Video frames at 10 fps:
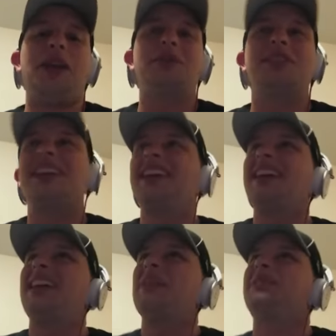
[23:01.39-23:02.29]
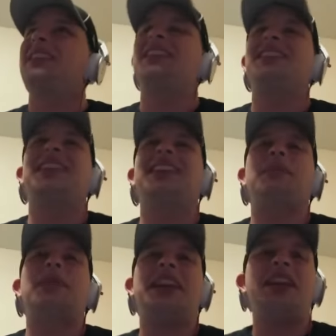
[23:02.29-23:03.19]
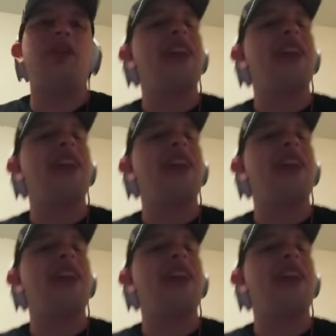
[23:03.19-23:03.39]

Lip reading: games. And I'm sitting there thinking, I'm like, he